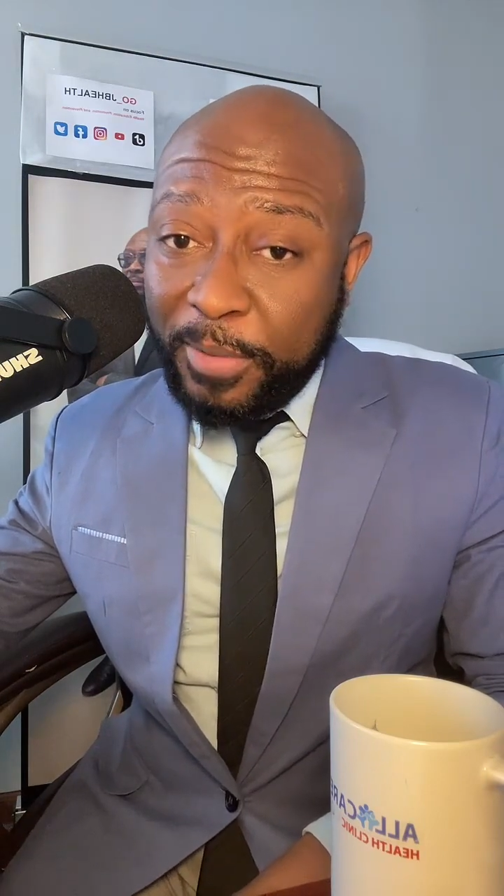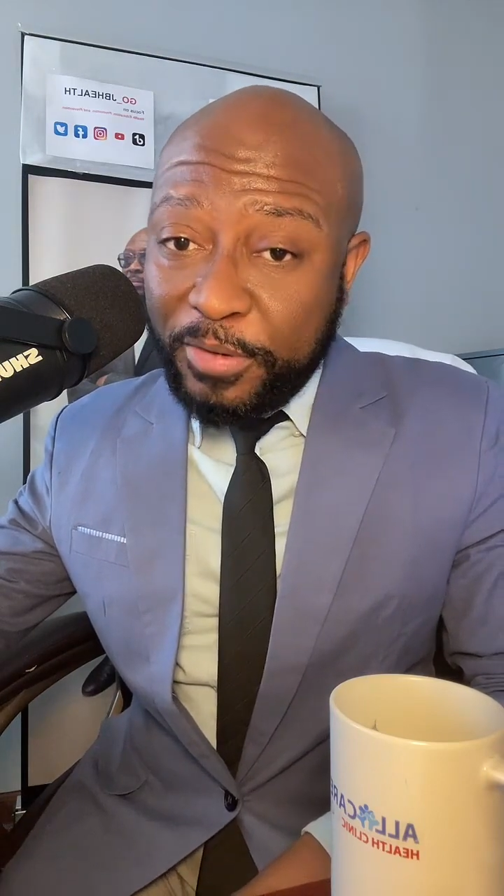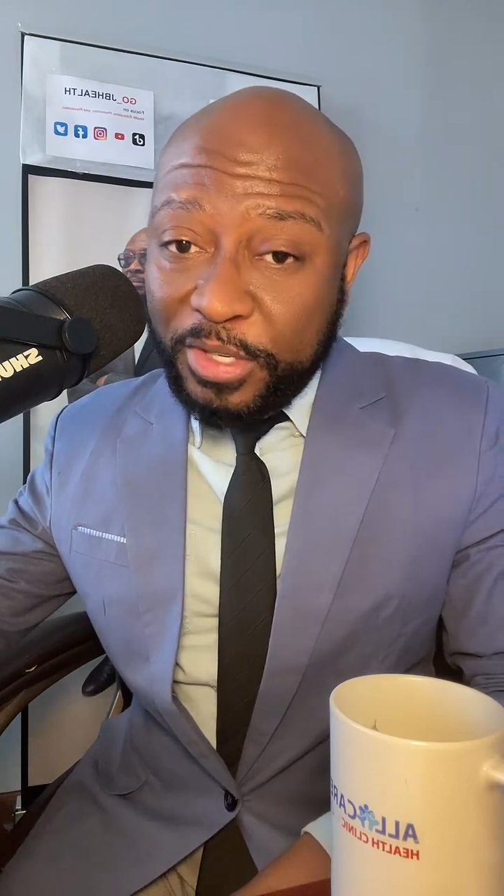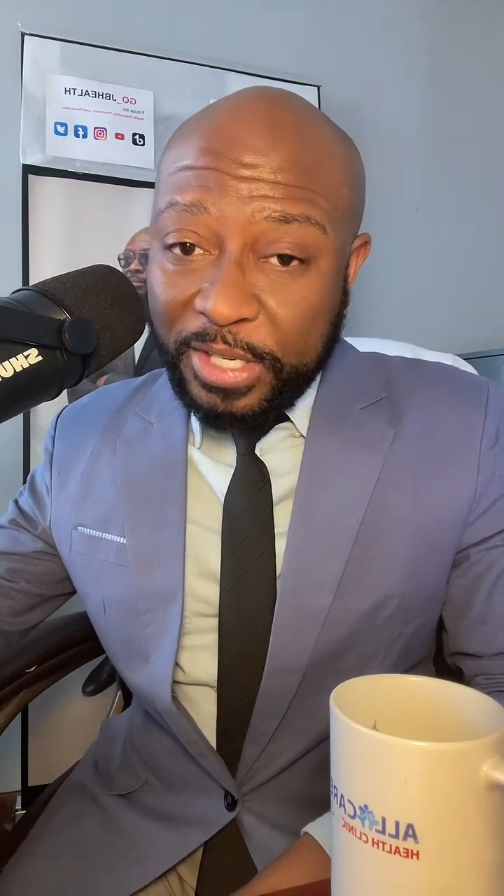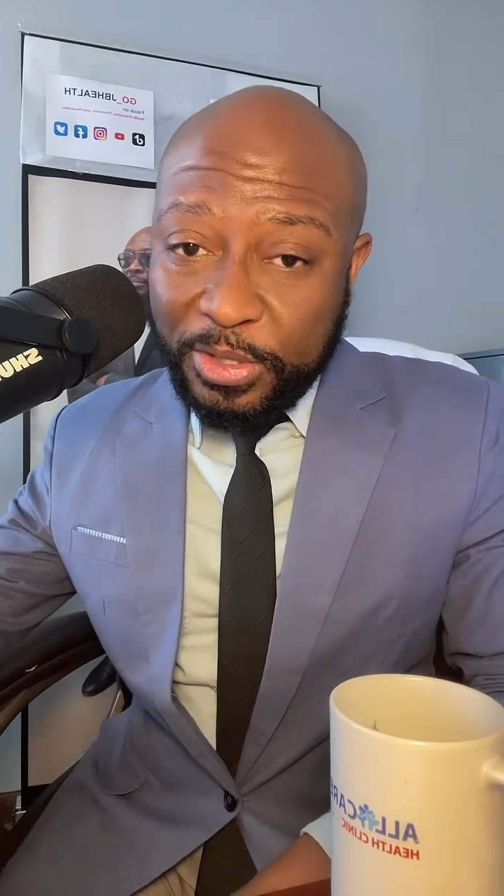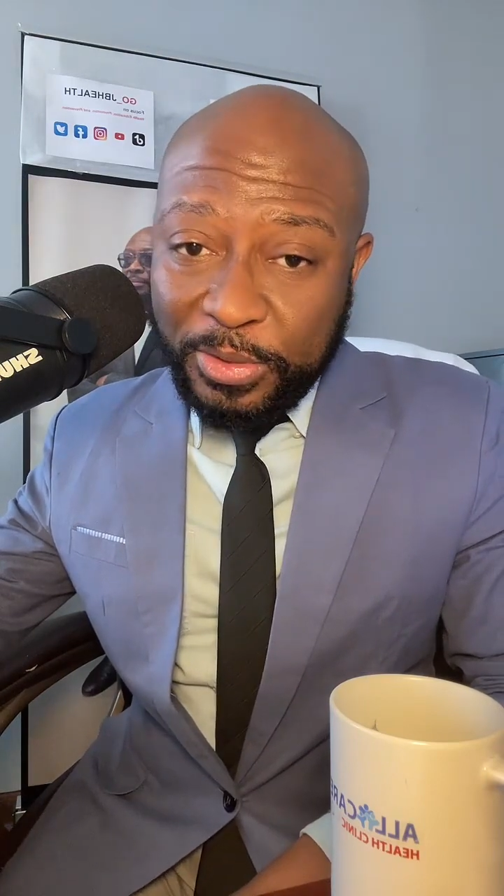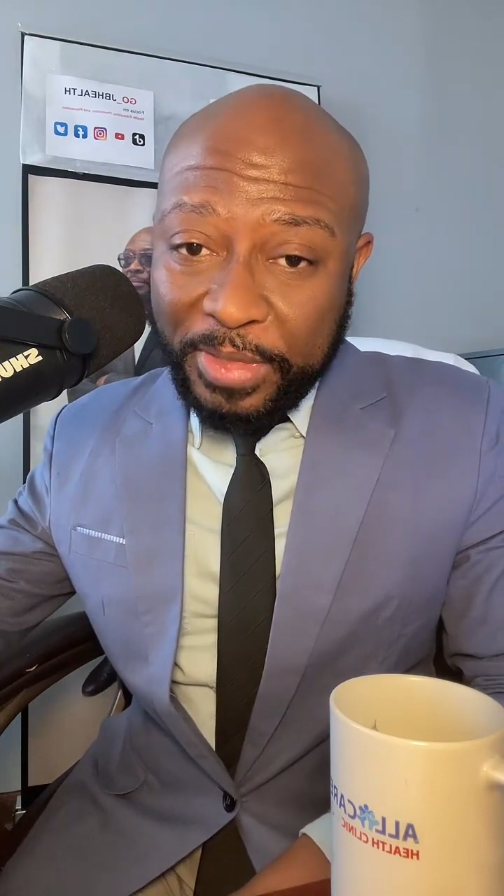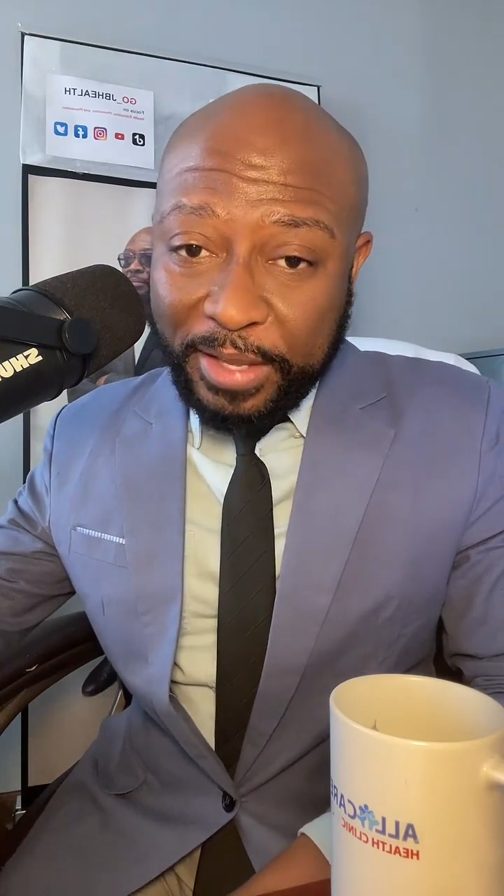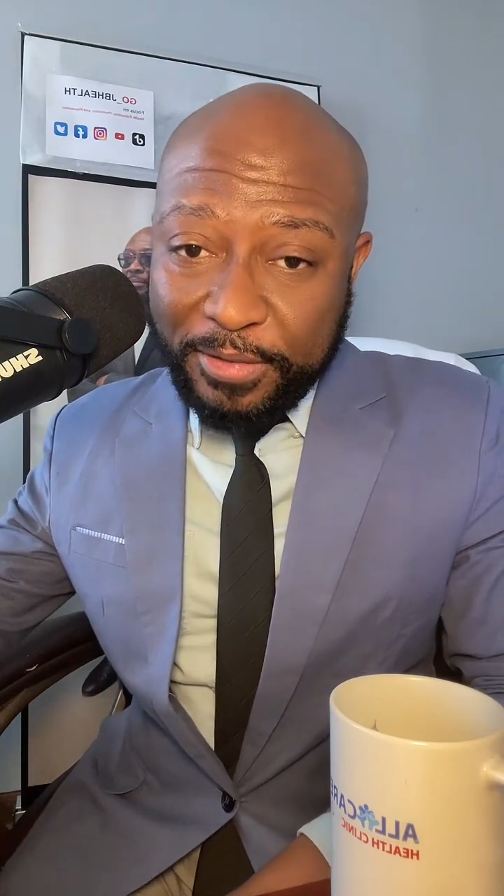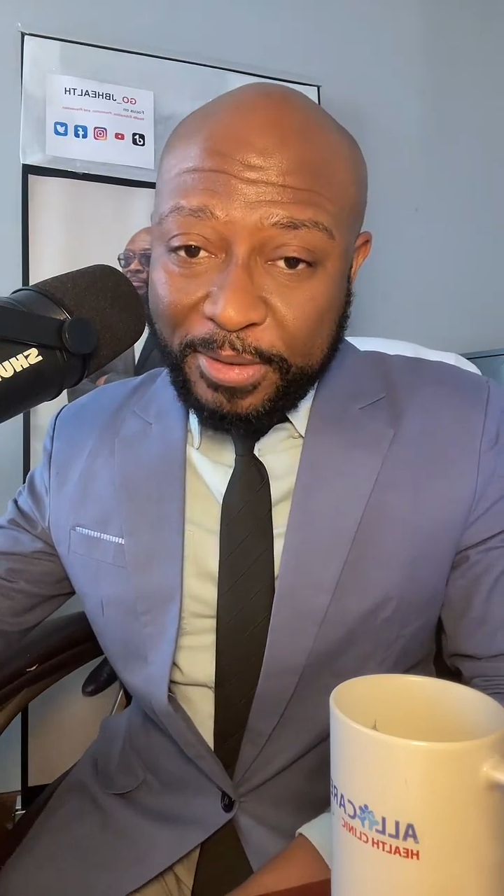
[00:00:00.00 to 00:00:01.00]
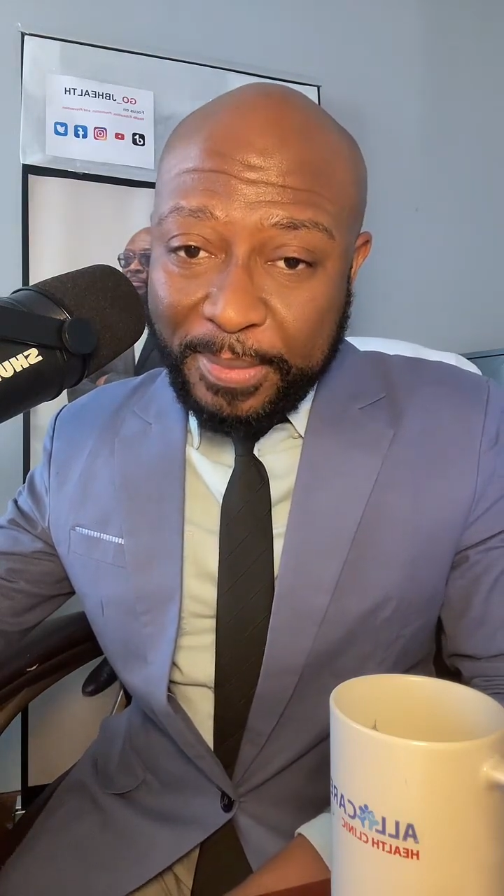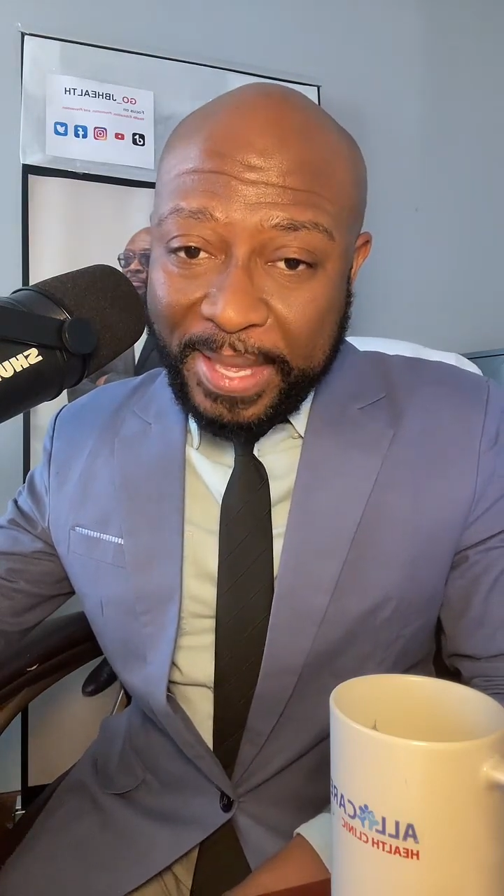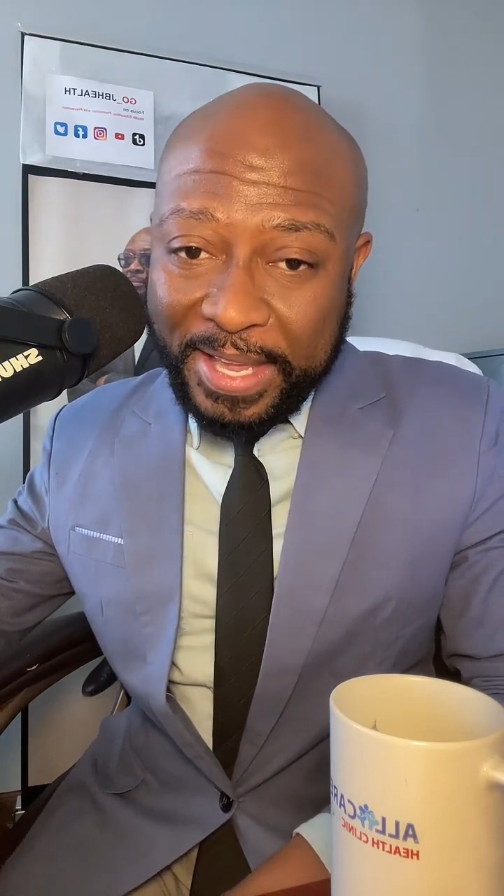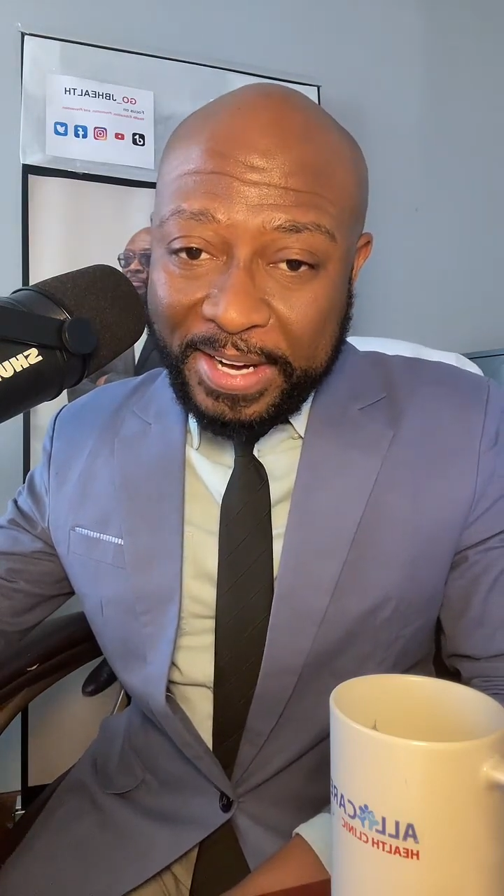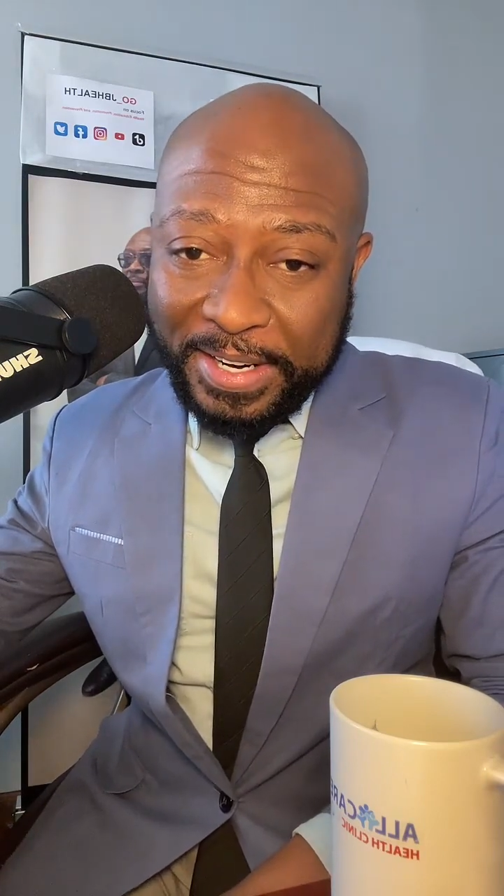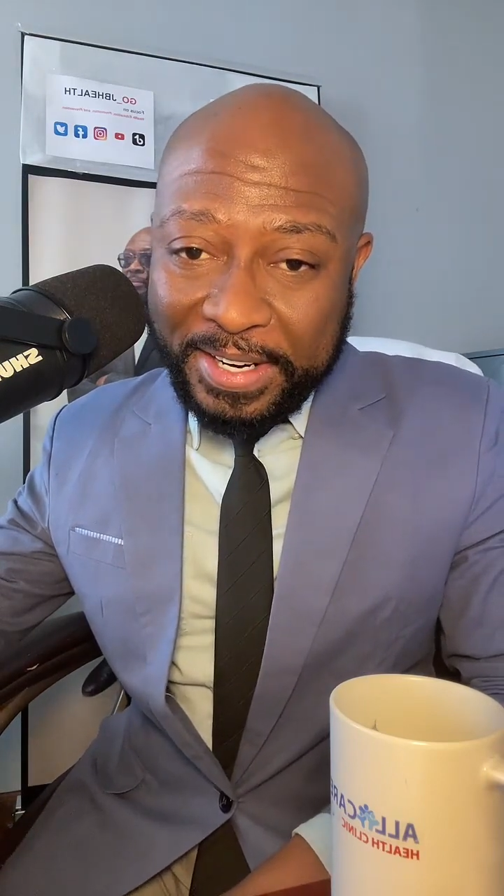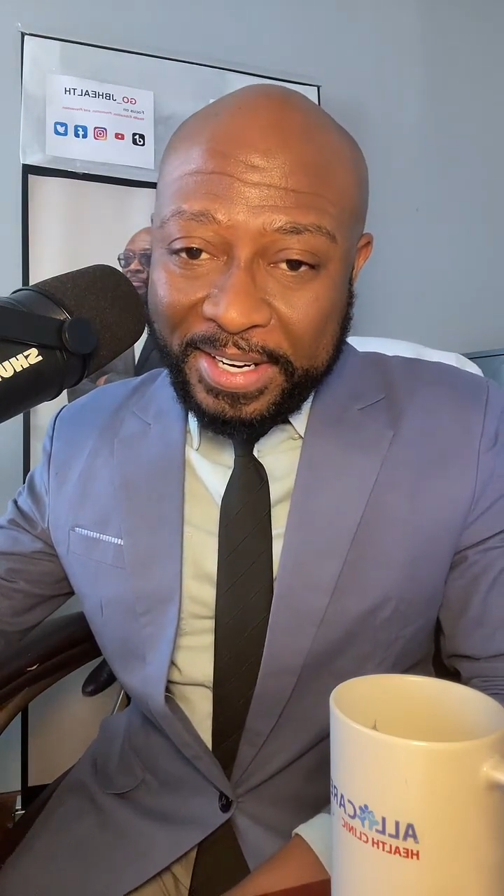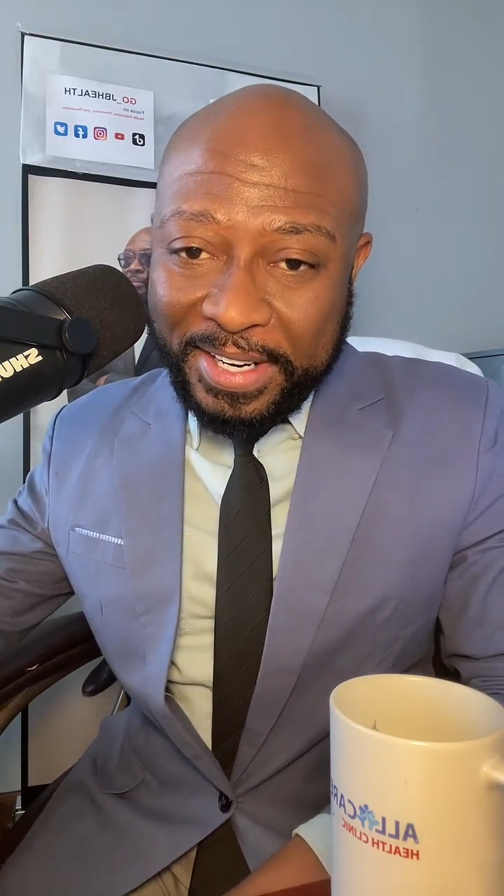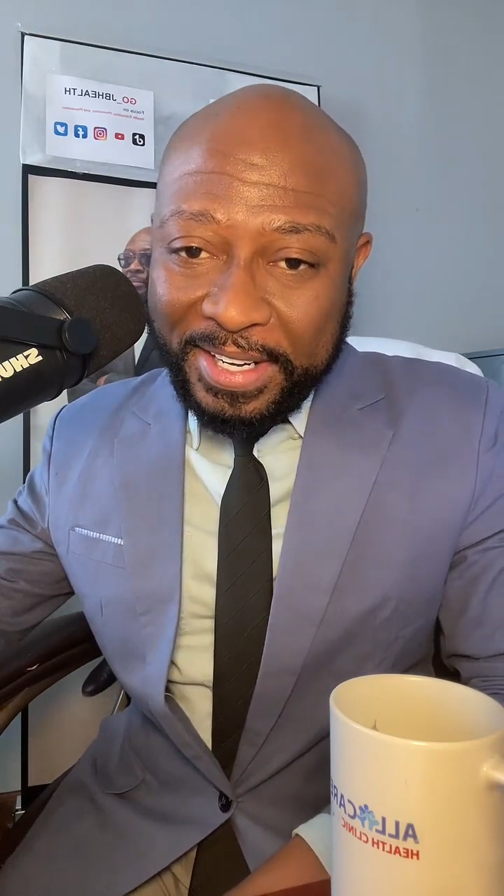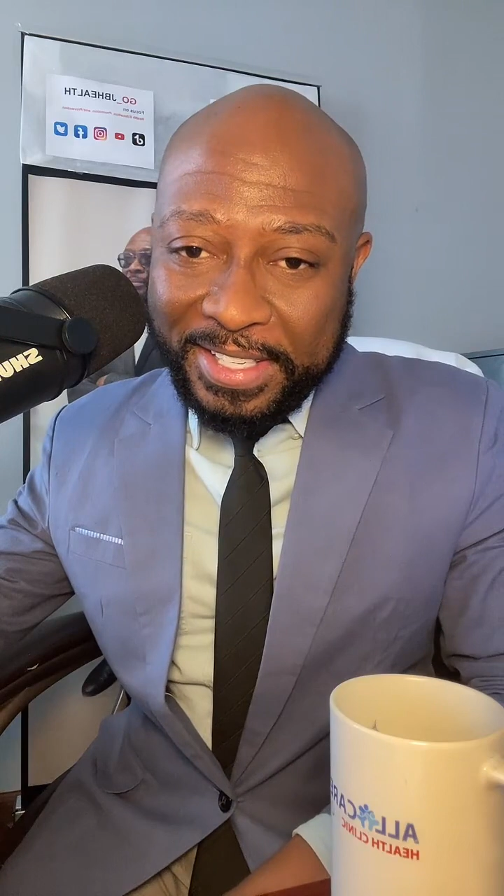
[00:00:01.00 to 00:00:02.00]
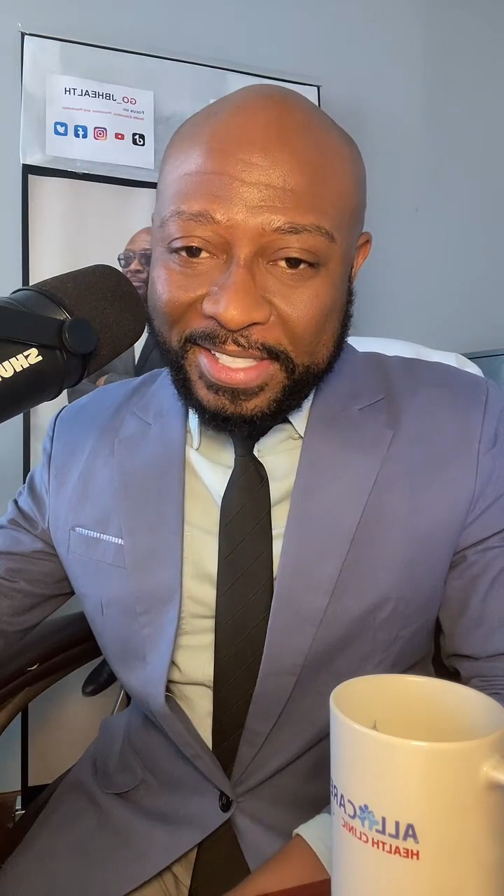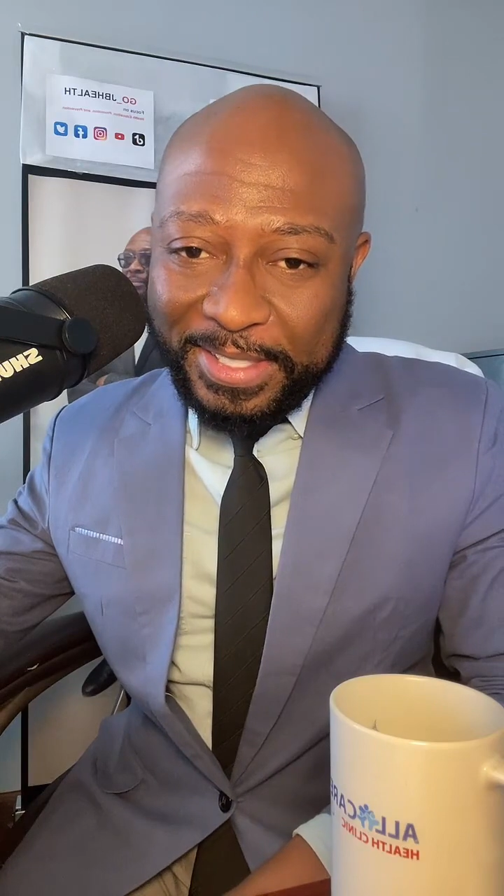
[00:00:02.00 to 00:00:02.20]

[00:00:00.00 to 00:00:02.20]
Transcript: We appreciate you. Thank you for being here.